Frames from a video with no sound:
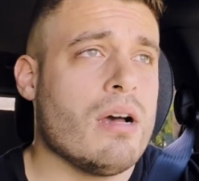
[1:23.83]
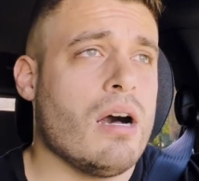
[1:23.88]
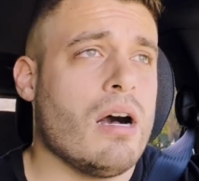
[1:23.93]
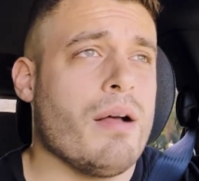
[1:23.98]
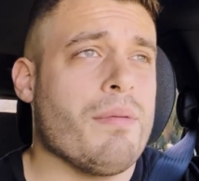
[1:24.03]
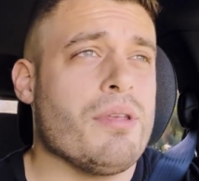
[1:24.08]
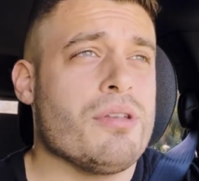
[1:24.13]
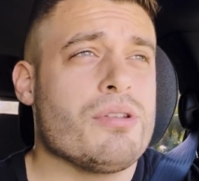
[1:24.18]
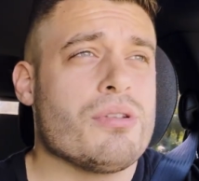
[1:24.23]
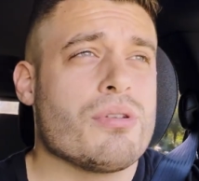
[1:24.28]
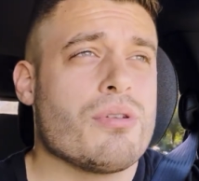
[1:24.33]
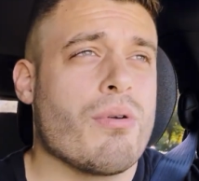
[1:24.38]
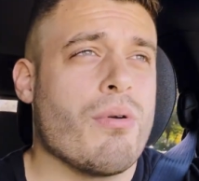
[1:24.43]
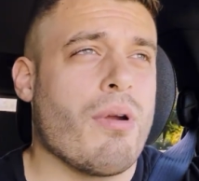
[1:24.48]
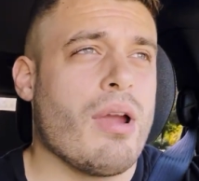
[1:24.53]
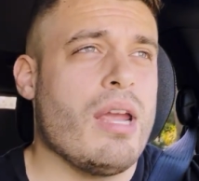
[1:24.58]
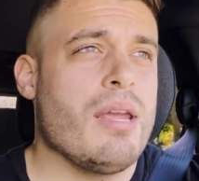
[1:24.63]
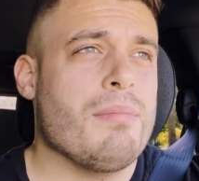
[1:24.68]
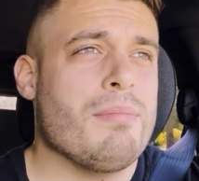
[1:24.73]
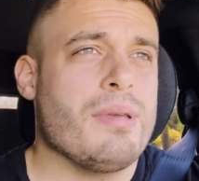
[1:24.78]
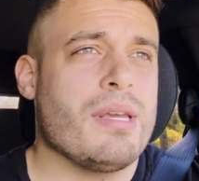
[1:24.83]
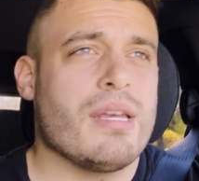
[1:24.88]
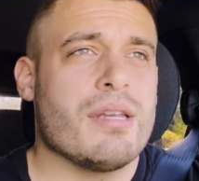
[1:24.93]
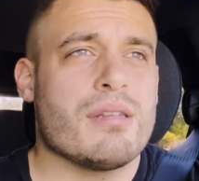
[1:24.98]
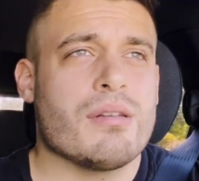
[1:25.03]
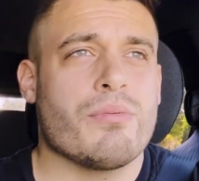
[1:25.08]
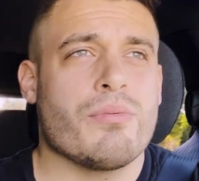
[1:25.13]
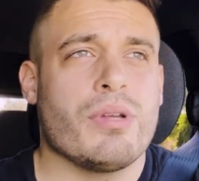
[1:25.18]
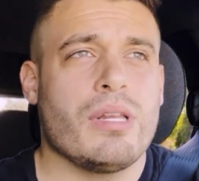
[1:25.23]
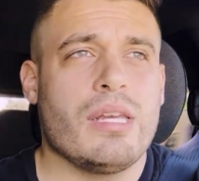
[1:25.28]
This is great
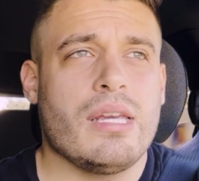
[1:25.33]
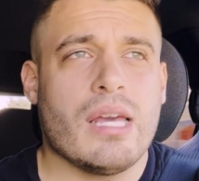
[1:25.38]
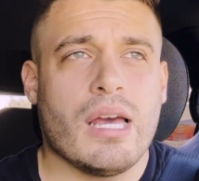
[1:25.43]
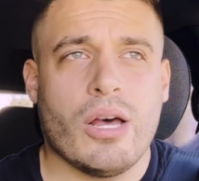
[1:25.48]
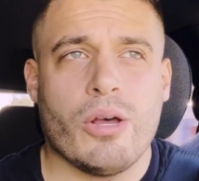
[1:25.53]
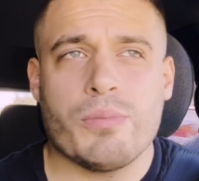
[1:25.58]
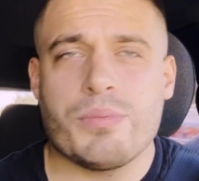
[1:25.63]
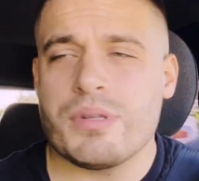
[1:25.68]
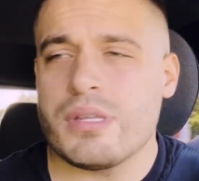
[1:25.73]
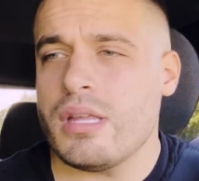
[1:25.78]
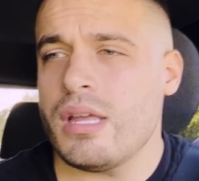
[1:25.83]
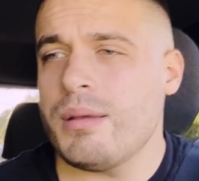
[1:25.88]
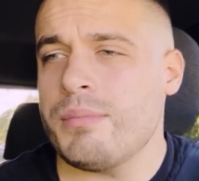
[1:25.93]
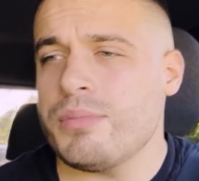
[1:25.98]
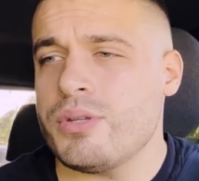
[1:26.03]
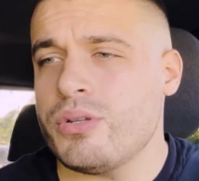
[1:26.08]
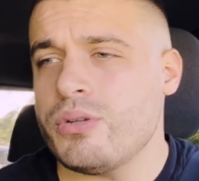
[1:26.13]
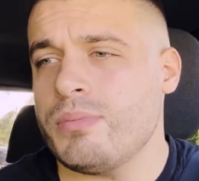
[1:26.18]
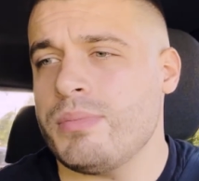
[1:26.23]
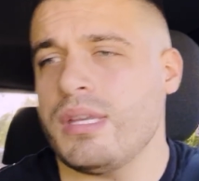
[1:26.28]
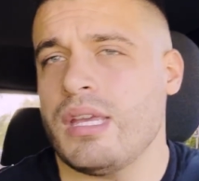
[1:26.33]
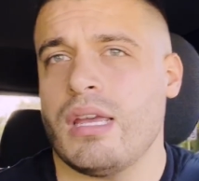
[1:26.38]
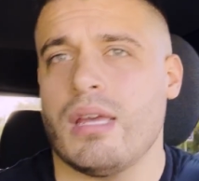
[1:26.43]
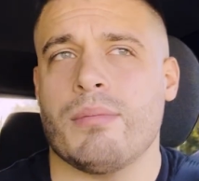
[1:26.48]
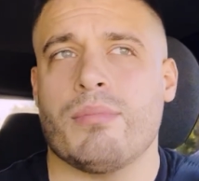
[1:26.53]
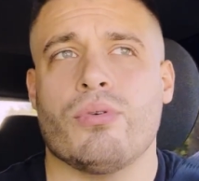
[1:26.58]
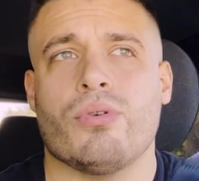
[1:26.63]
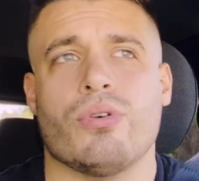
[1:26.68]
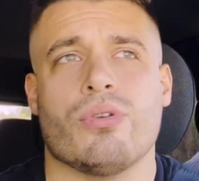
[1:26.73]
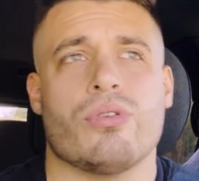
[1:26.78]
because it really helps them to be
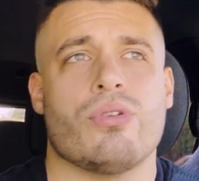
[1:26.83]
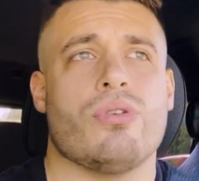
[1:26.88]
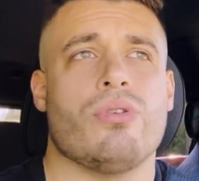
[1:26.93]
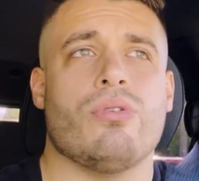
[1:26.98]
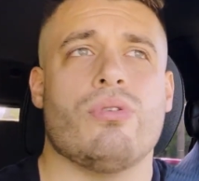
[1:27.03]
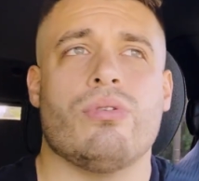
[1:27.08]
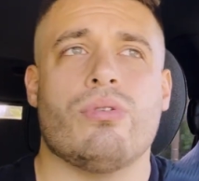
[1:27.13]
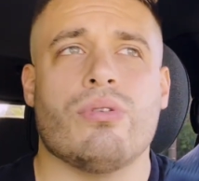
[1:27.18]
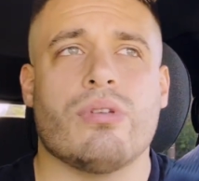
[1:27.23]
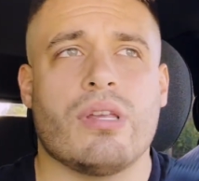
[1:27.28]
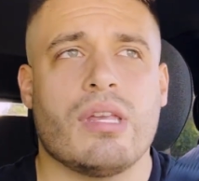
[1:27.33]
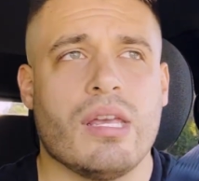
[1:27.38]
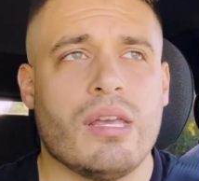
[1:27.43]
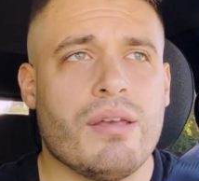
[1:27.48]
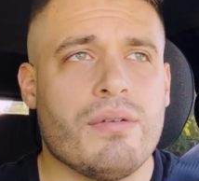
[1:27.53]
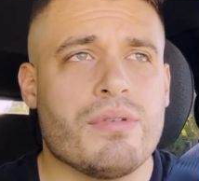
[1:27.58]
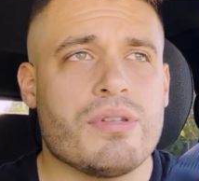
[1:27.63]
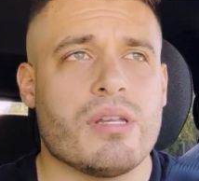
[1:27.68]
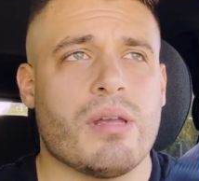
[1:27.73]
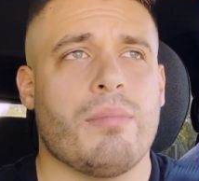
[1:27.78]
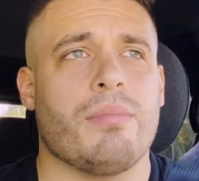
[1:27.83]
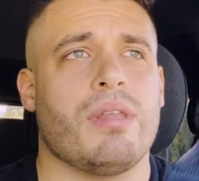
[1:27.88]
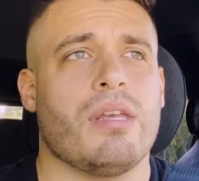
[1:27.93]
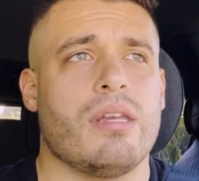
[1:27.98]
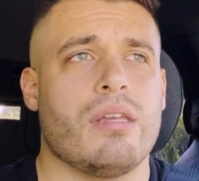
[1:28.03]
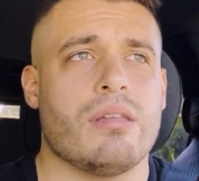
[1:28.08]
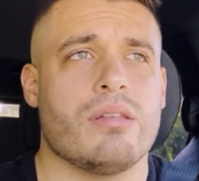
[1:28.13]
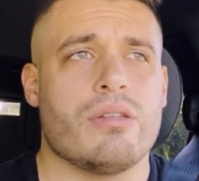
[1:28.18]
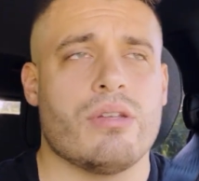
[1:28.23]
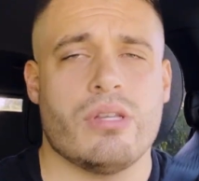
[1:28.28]
able to give
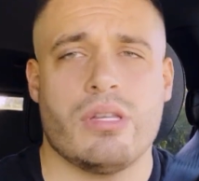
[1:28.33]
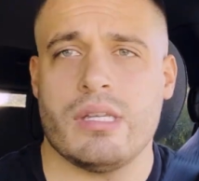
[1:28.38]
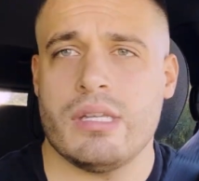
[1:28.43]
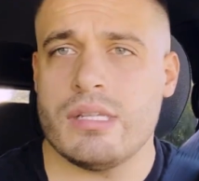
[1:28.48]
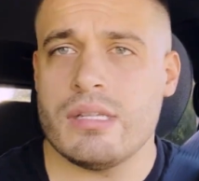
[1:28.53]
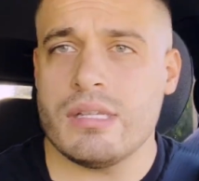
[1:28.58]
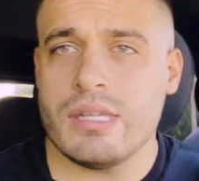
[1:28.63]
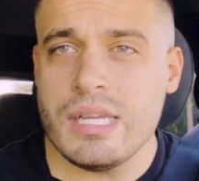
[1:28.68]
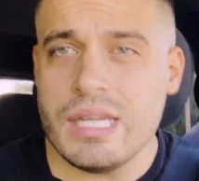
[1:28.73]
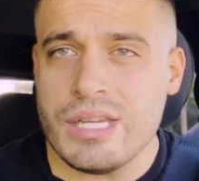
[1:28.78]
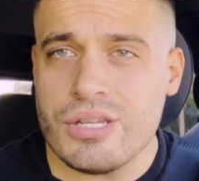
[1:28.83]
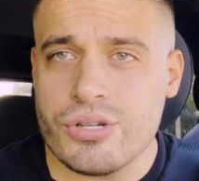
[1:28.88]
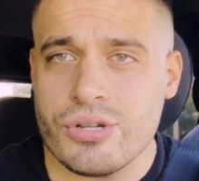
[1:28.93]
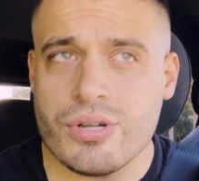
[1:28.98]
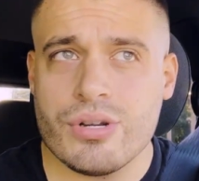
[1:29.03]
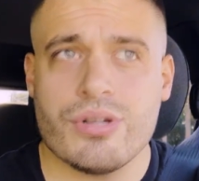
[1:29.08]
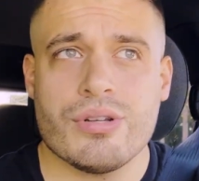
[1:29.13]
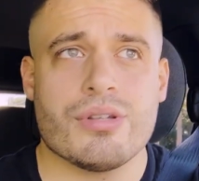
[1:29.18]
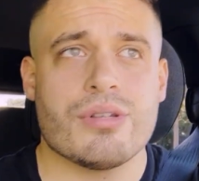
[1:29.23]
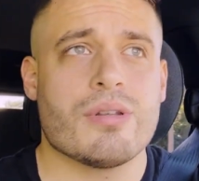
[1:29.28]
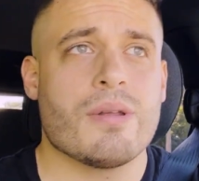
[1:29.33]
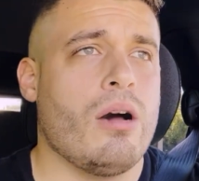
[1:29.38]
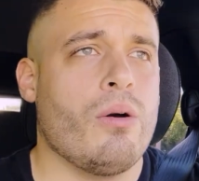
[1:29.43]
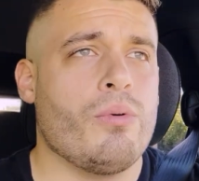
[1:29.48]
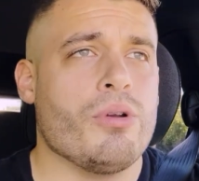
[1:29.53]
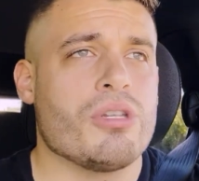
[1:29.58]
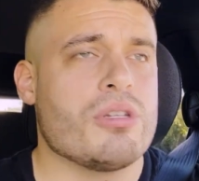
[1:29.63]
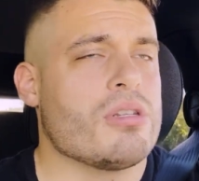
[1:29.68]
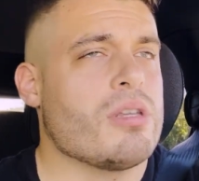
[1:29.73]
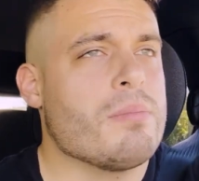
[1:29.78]
something to these teachers,
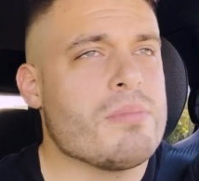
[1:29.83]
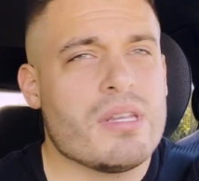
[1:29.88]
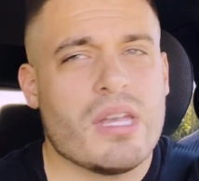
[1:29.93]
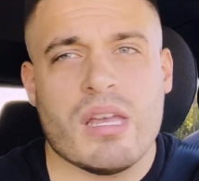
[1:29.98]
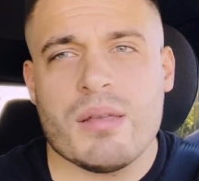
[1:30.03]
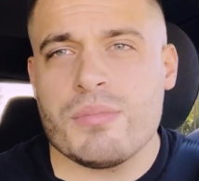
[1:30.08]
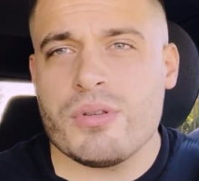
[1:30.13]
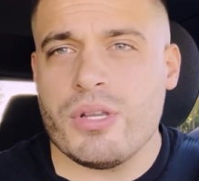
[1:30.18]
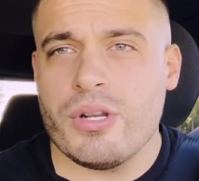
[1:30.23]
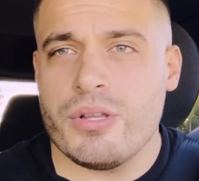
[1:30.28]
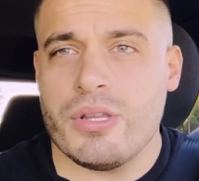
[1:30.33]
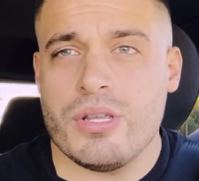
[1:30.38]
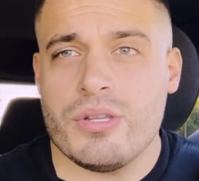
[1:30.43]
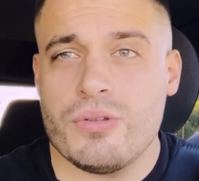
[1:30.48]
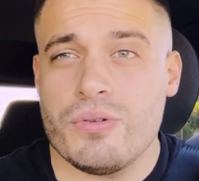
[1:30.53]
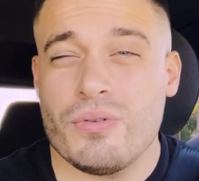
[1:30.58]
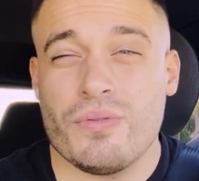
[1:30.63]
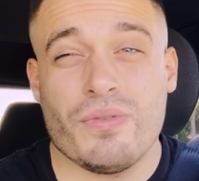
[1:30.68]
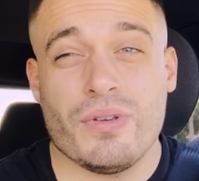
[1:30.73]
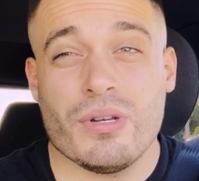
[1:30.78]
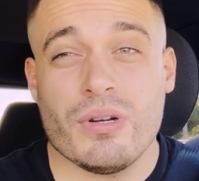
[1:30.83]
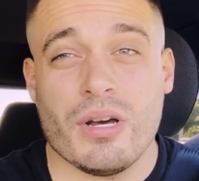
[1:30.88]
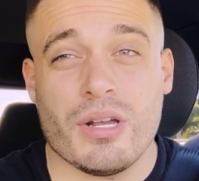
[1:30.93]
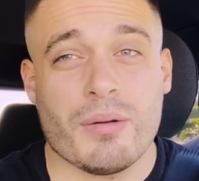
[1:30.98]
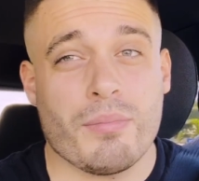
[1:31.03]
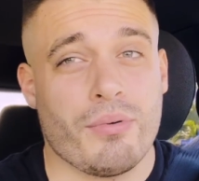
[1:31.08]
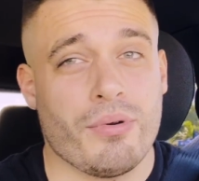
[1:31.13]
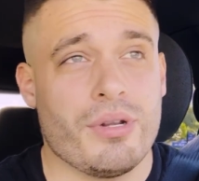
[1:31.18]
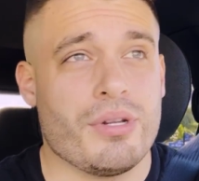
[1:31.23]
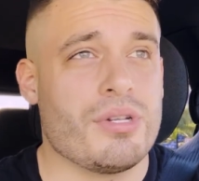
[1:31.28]
which sometimes, they do feel
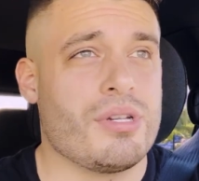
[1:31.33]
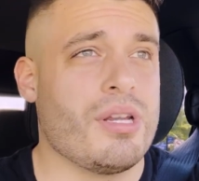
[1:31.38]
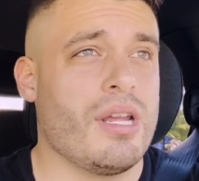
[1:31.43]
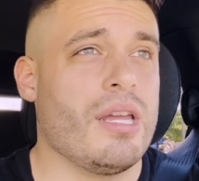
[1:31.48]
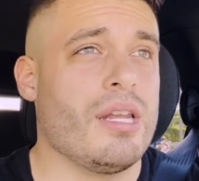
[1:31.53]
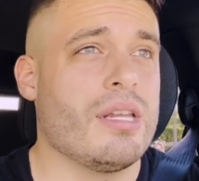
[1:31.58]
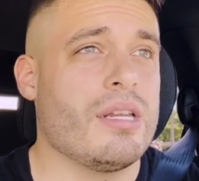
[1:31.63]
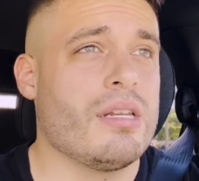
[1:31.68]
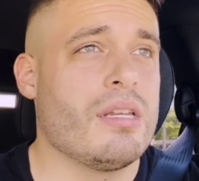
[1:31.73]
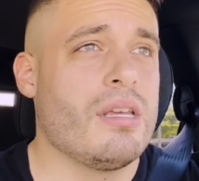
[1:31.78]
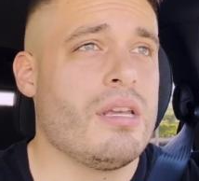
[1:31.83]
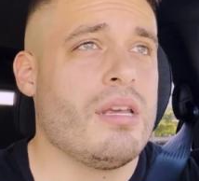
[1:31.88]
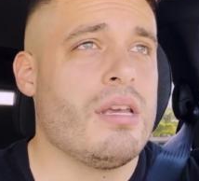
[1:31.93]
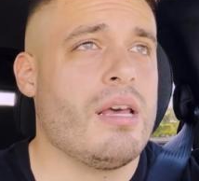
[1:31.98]
unappreciated.